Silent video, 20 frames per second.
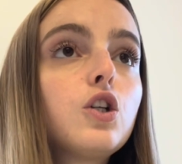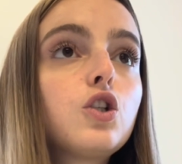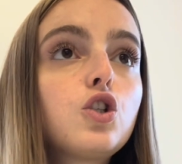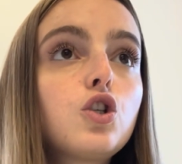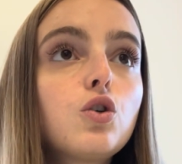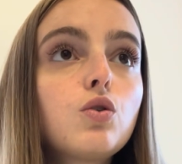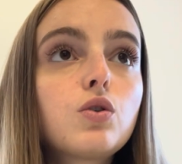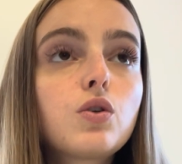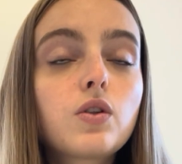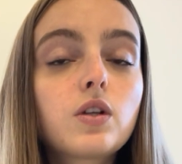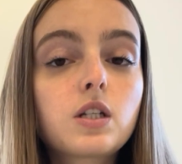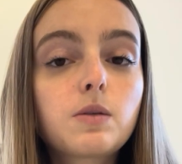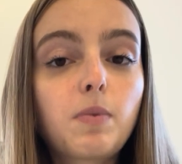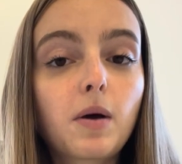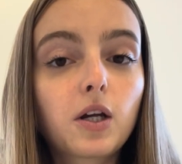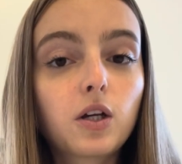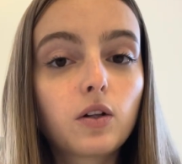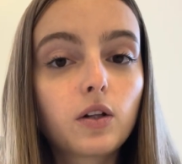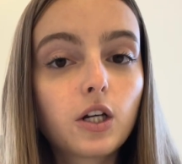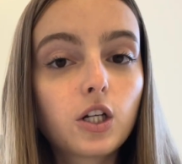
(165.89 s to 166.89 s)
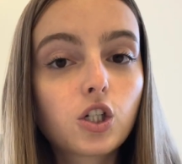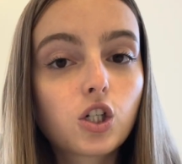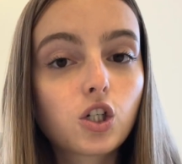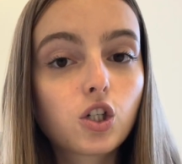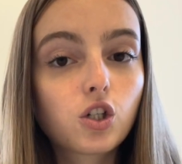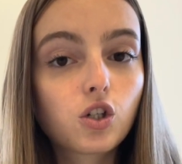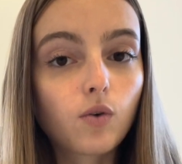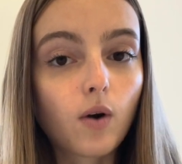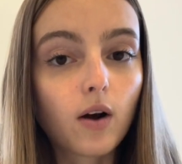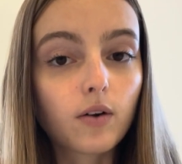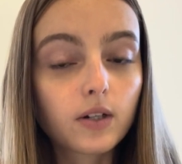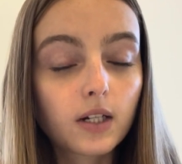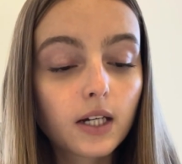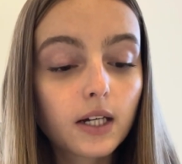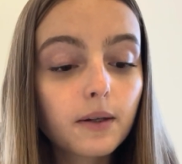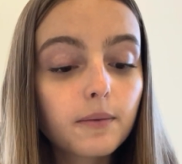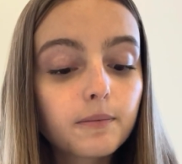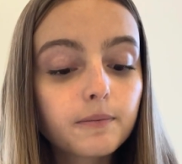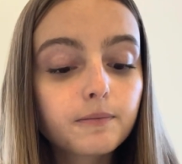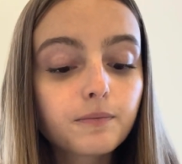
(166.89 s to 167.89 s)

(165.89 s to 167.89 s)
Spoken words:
due to the speculation surrounding it.